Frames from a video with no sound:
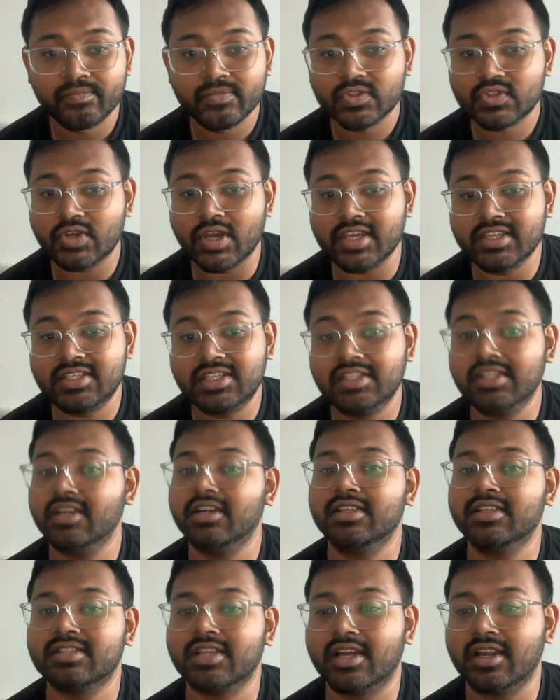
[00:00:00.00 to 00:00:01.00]
So I see the
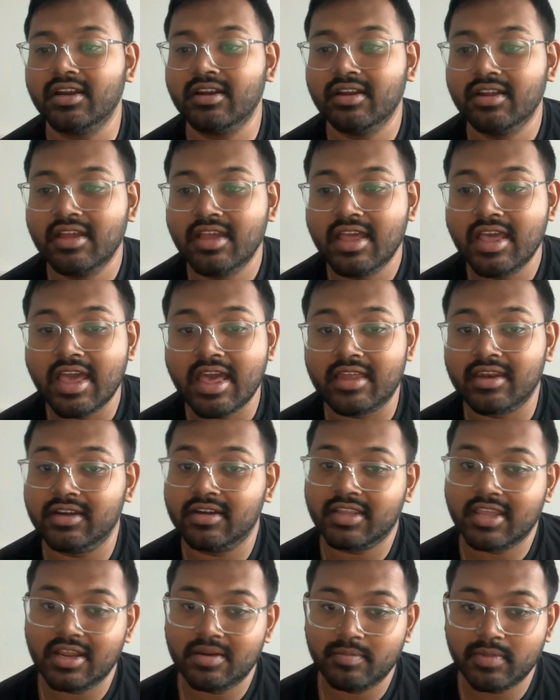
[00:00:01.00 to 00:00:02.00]
desire, and
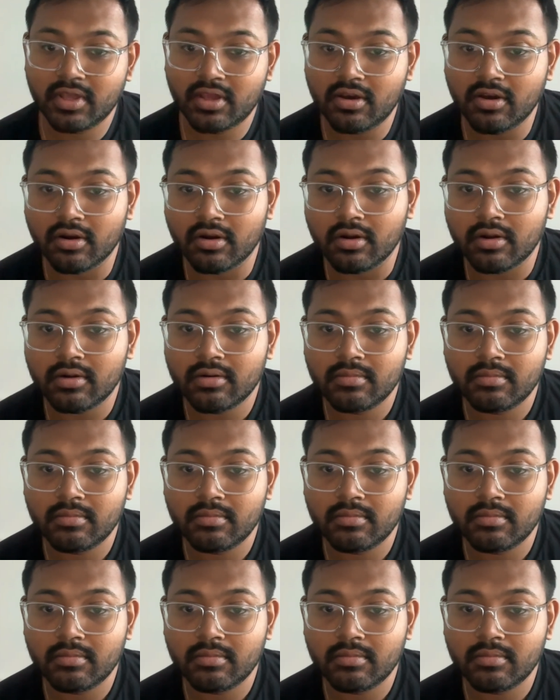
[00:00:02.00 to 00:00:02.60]
it can be good,